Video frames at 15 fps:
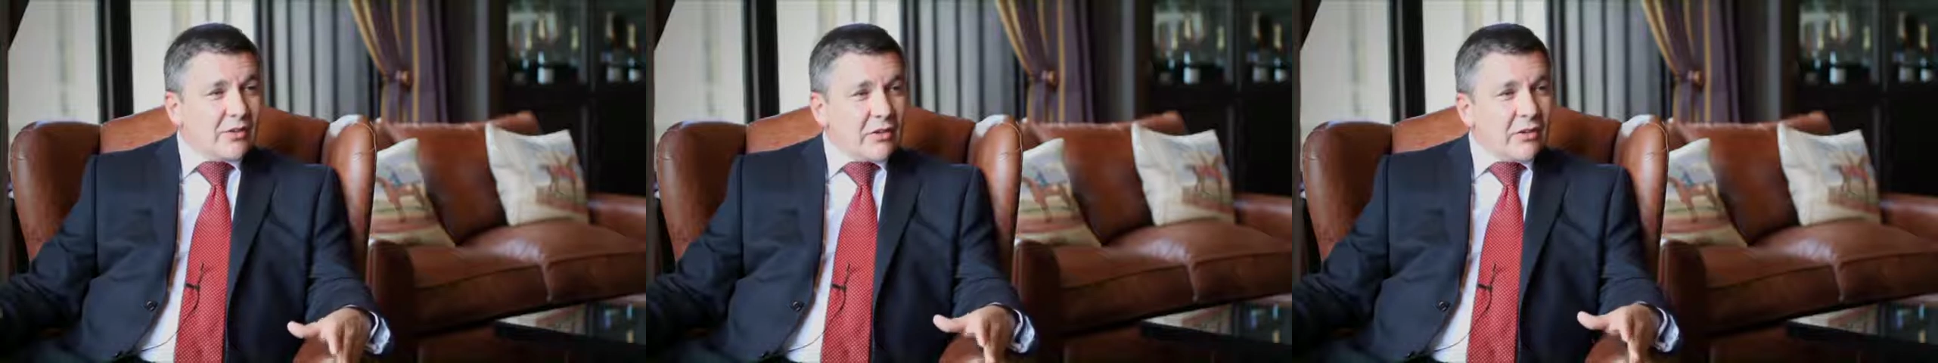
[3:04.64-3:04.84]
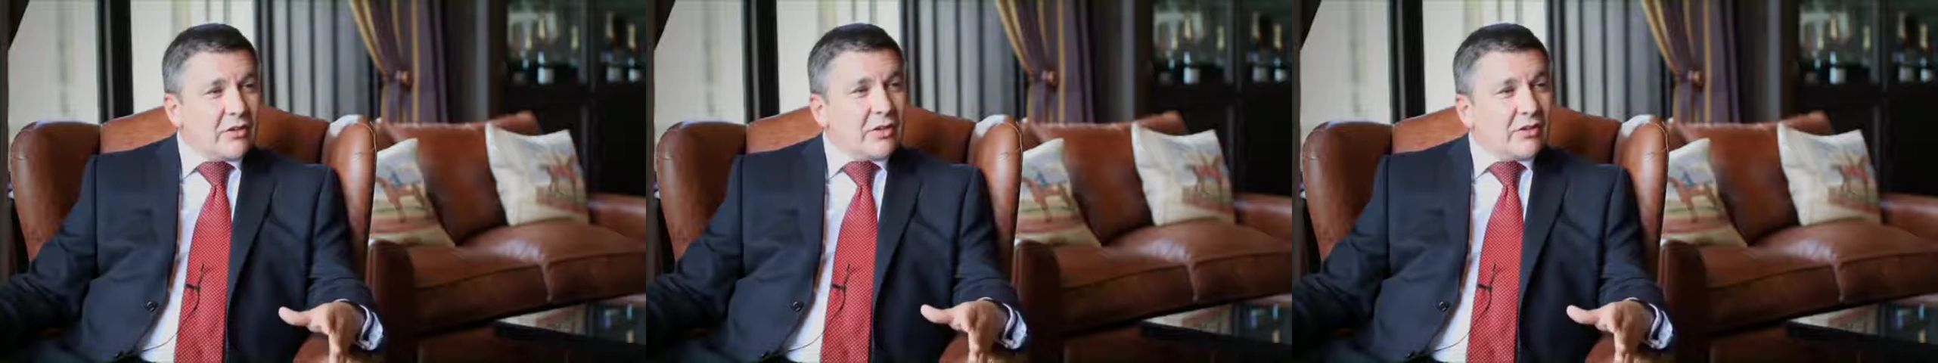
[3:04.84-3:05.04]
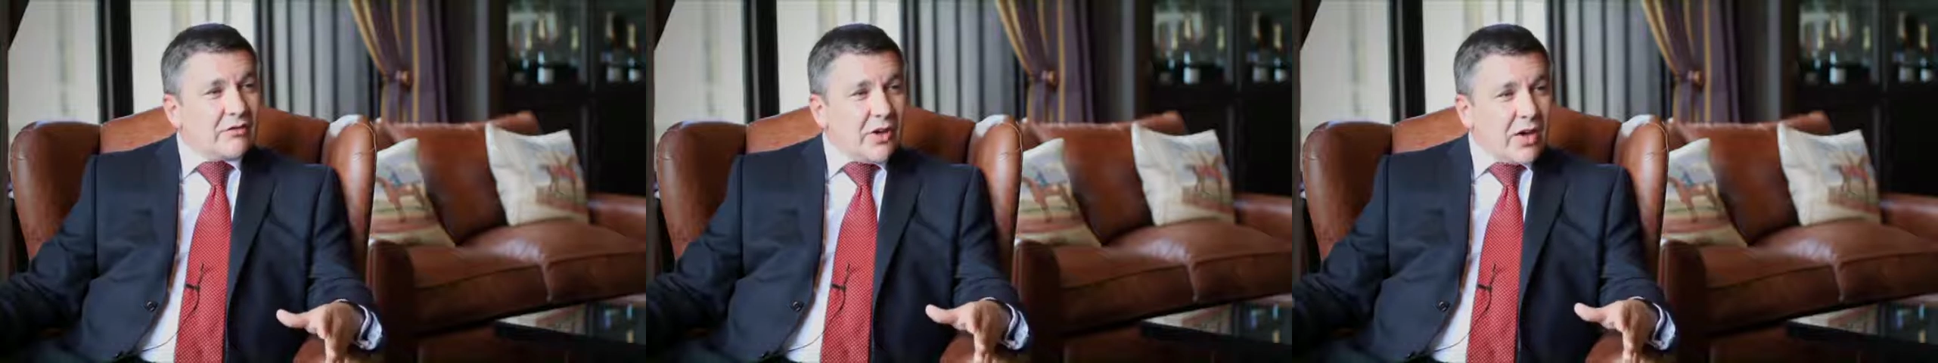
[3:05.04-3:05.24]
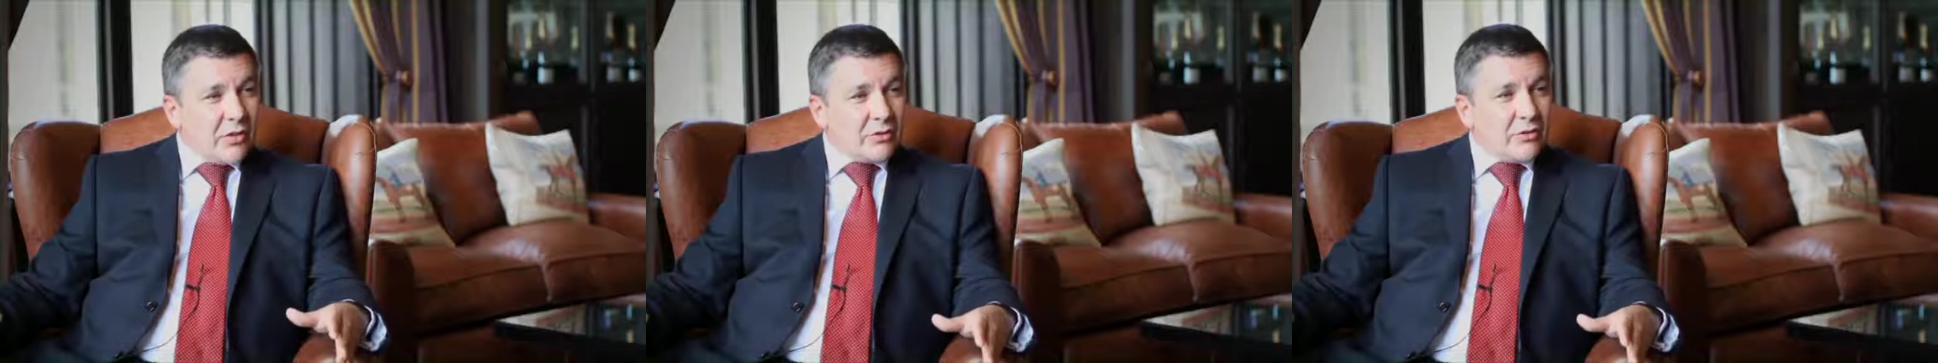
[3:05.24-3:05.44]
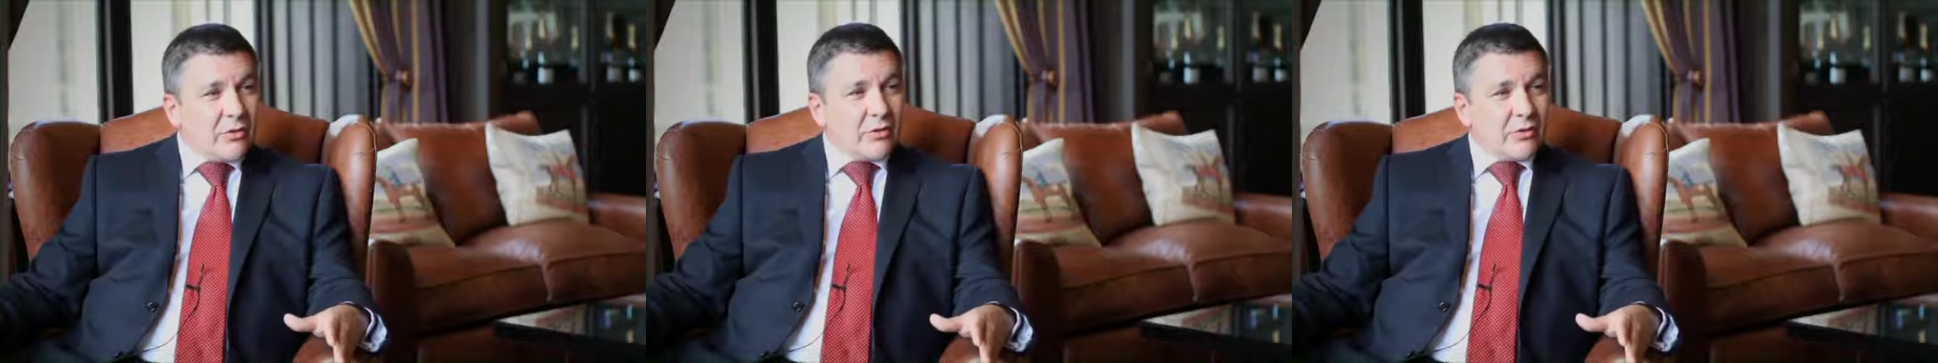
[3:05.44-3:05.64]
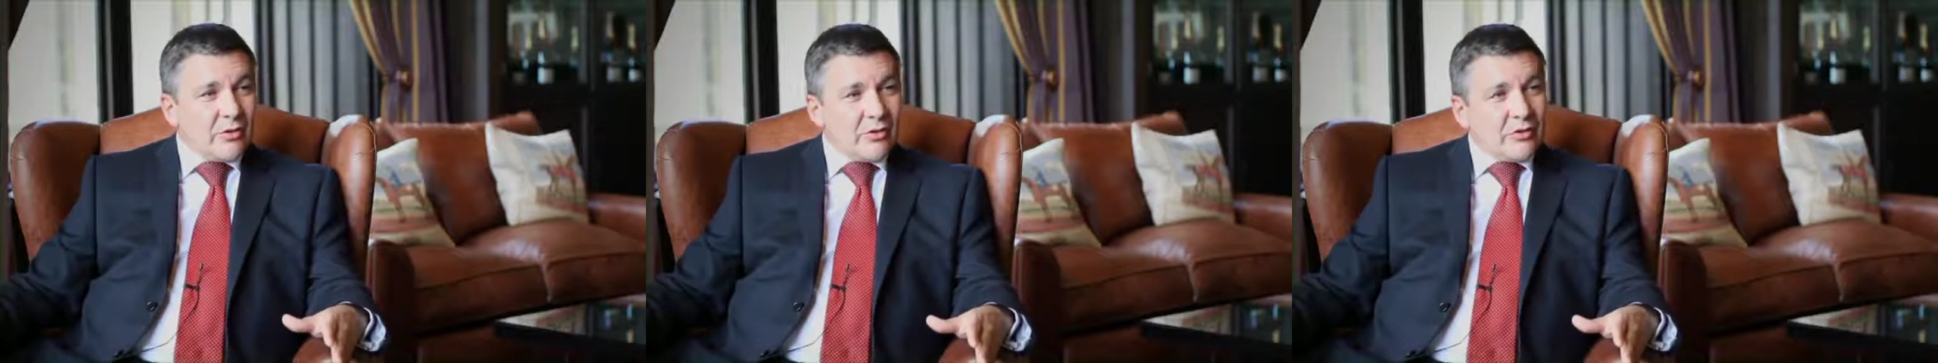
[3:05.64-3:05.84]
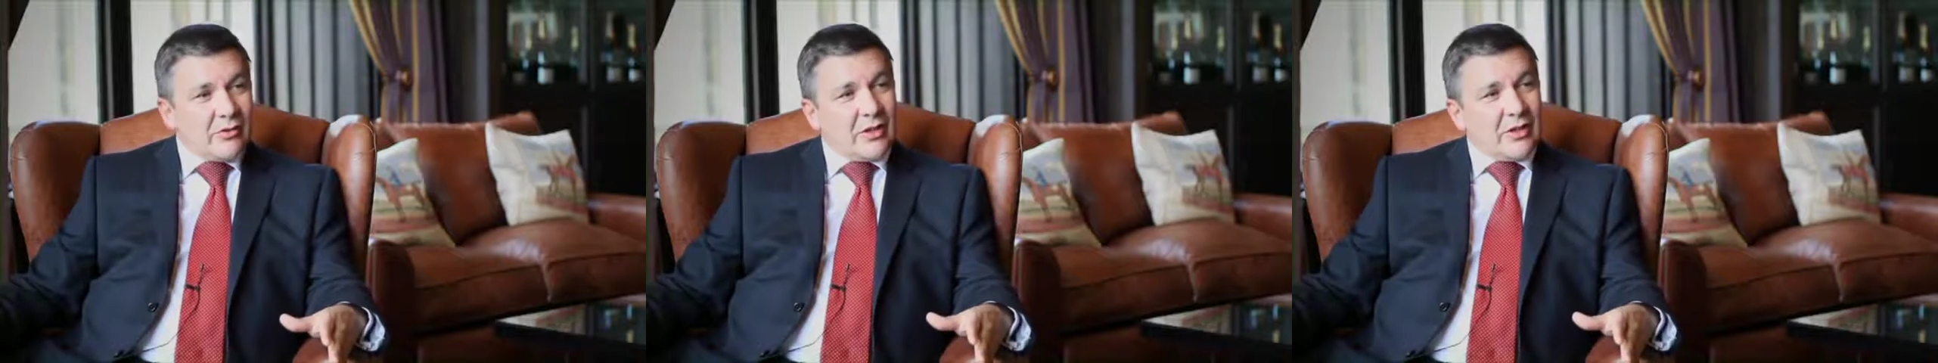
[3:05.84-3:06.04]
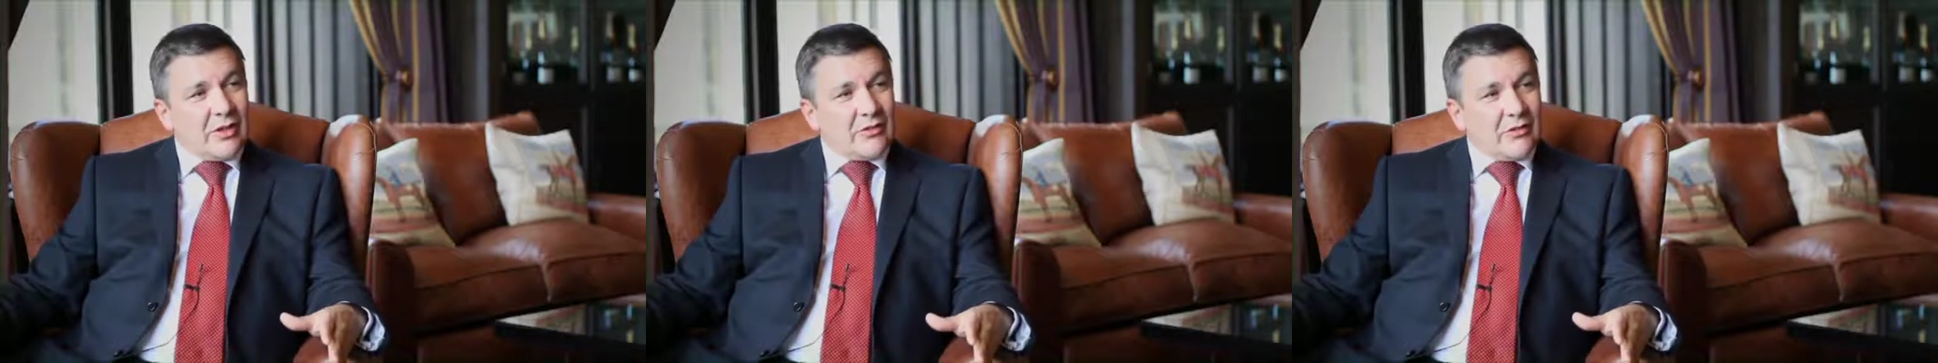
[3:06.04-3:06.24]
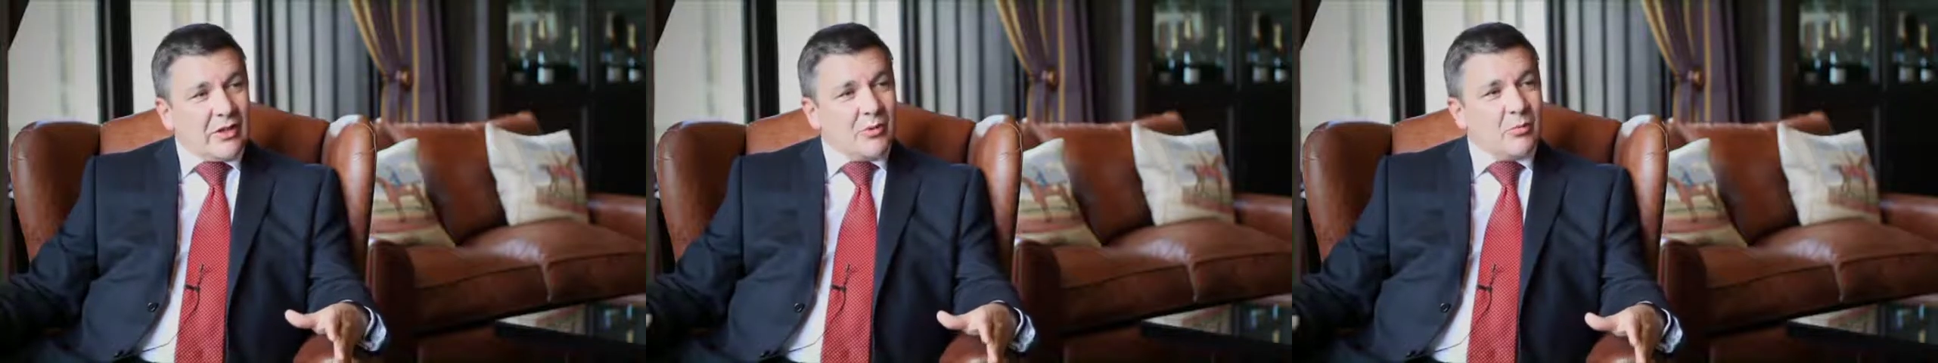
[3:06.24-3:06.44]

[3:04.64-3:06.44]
they really value the